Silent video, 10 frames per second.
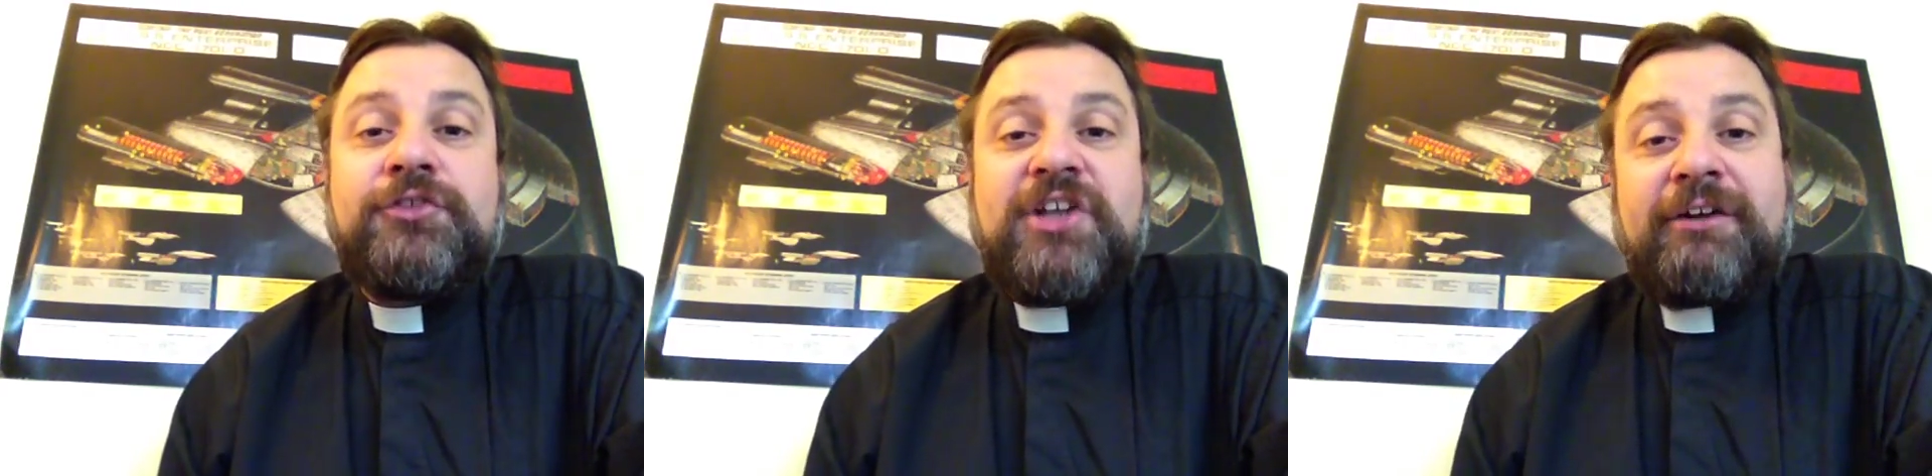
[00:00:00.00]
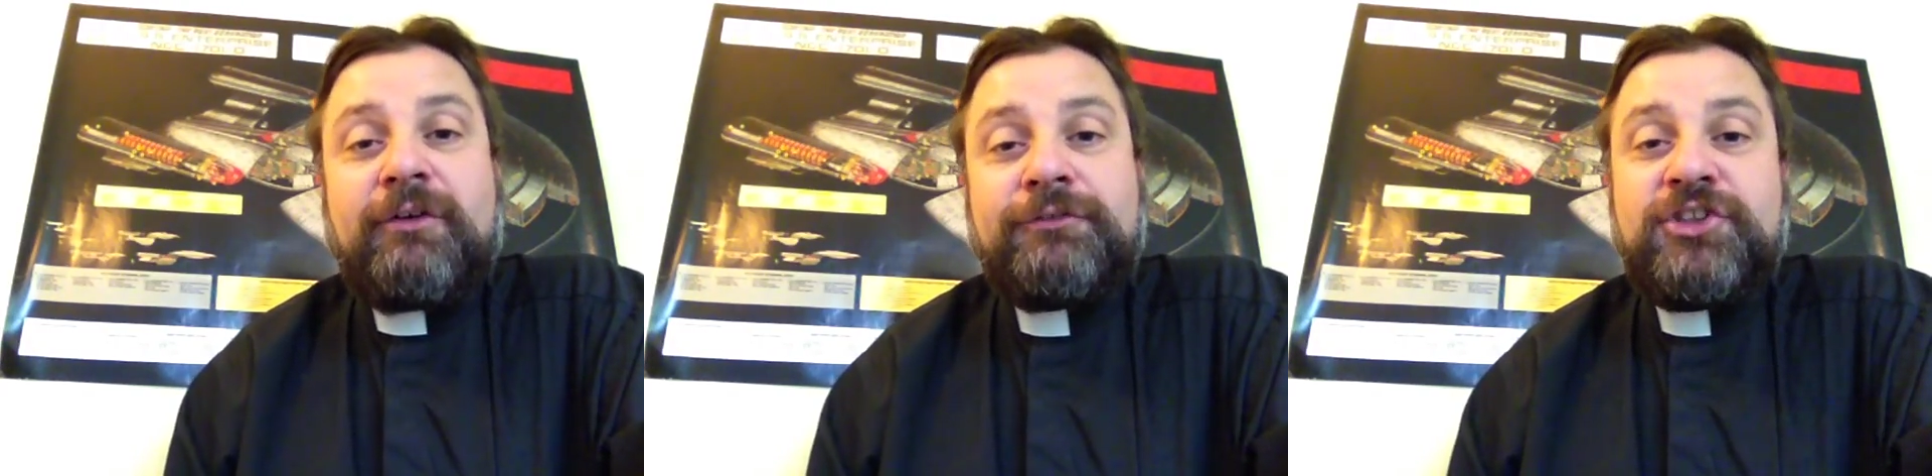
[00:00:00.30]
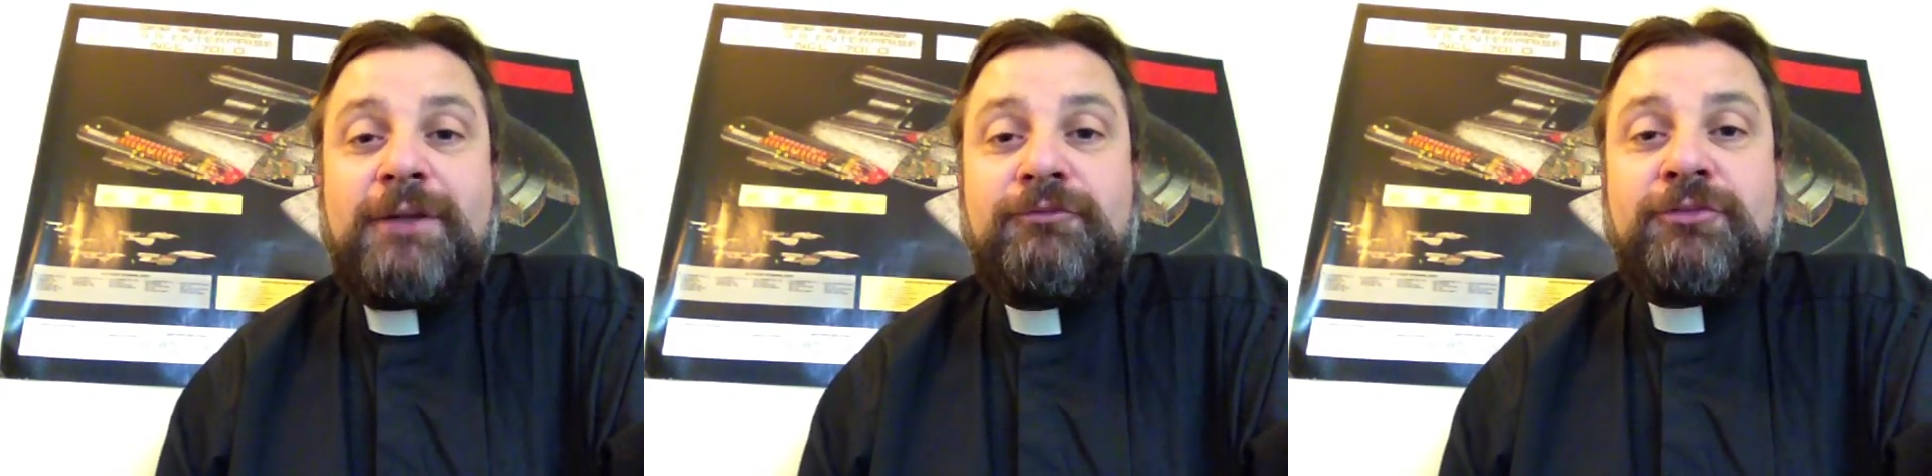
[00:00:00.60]
Jagroff
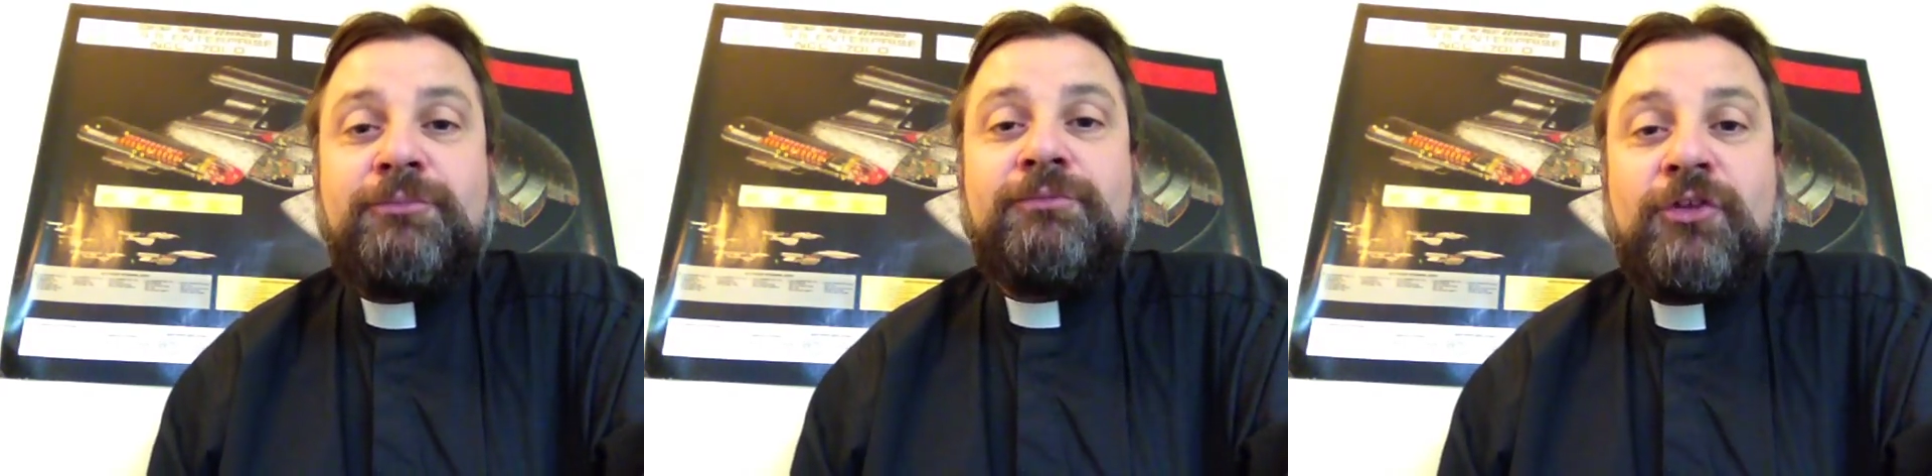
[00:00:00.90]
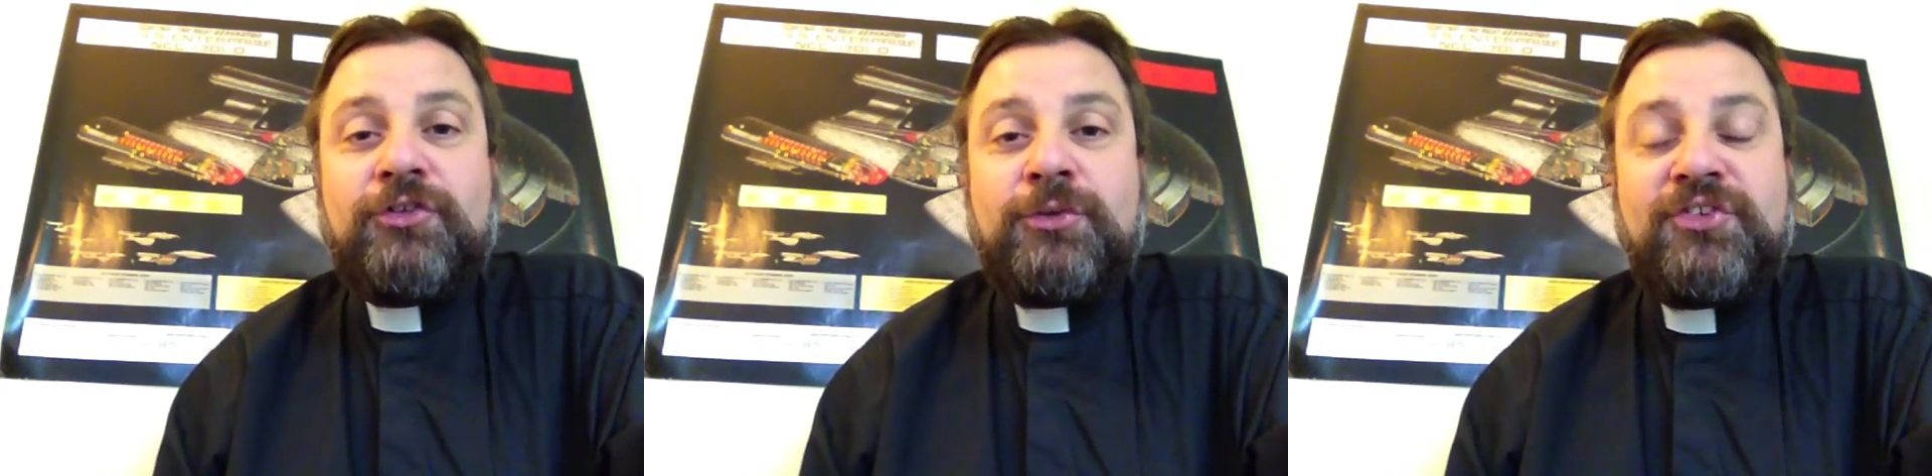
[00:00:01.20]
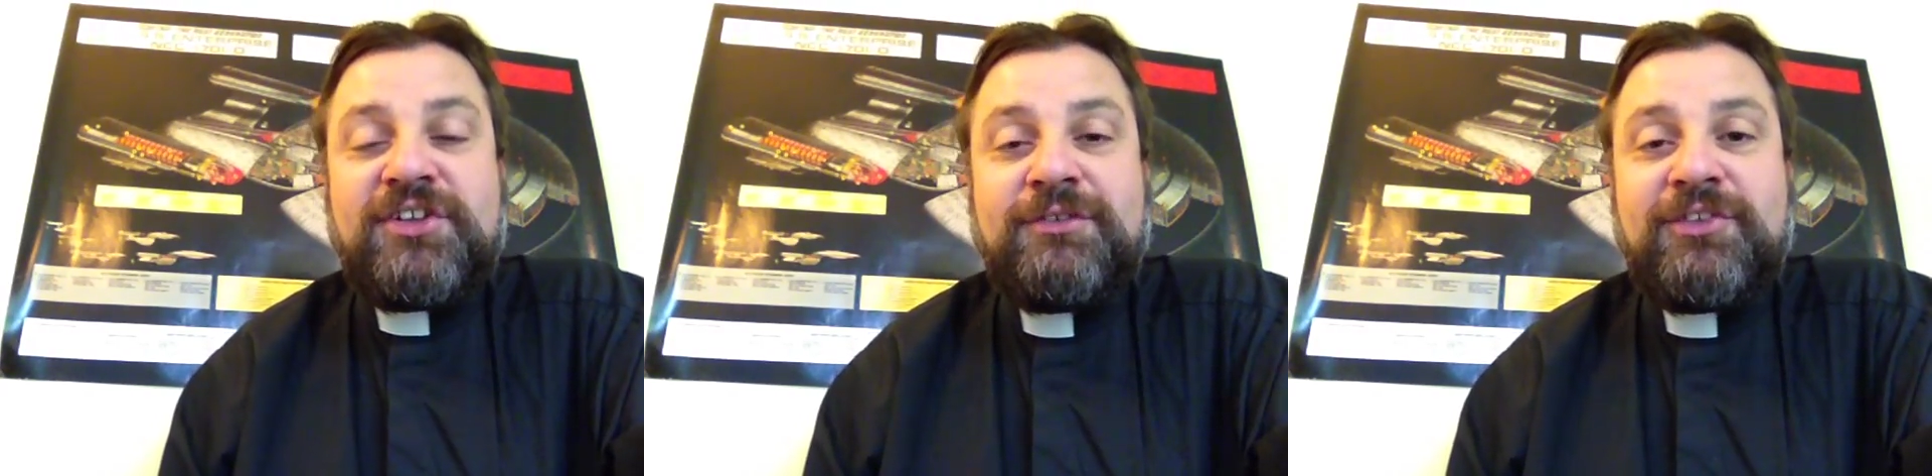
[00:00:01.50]
ship from Doctor Who
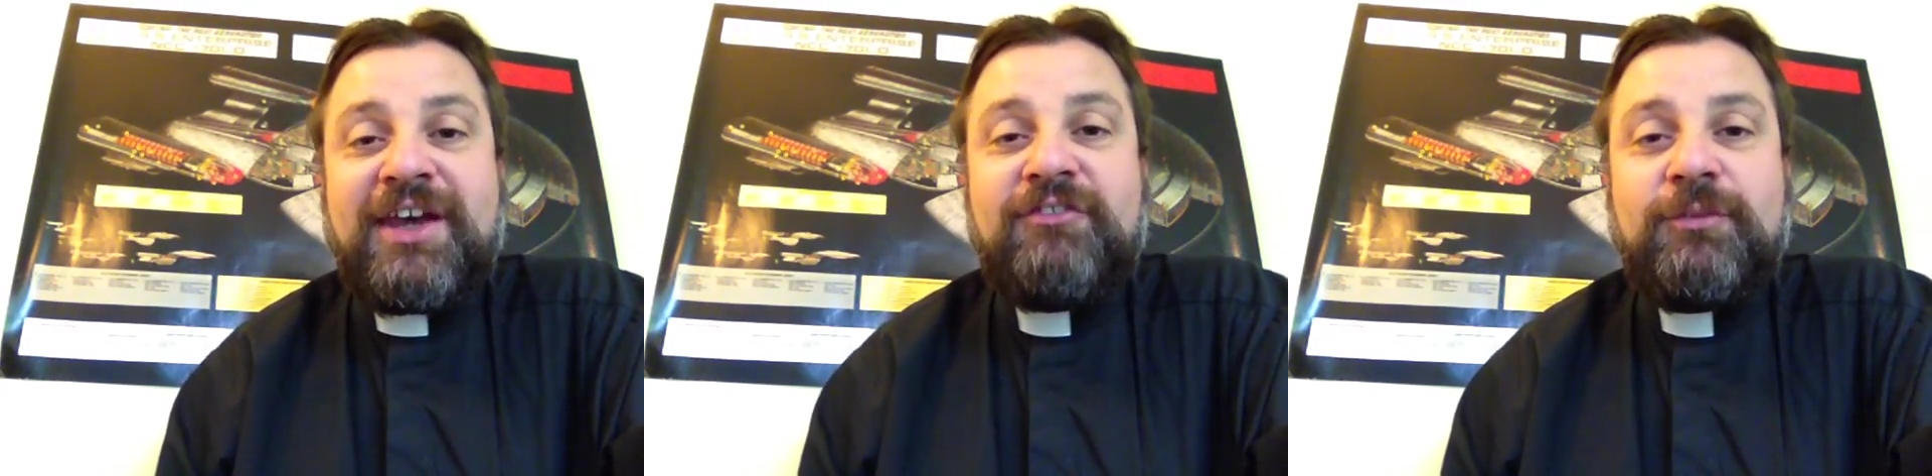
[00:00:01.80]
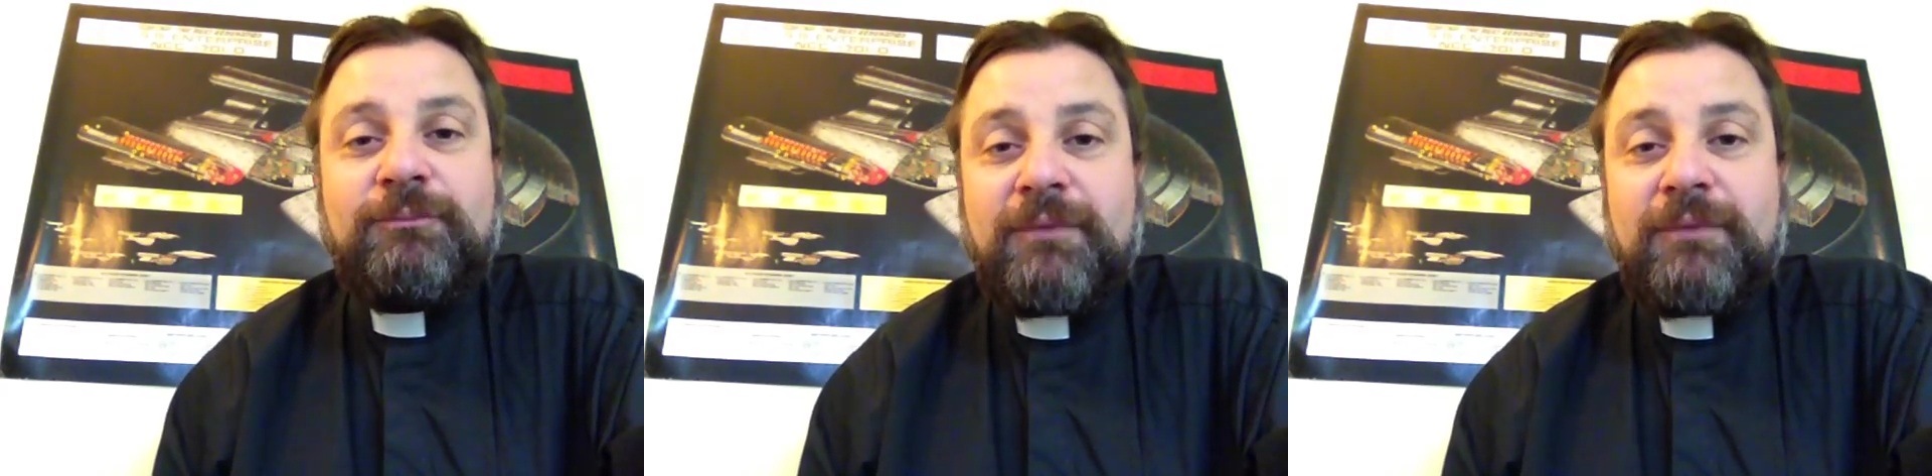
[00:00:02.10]
City of Death.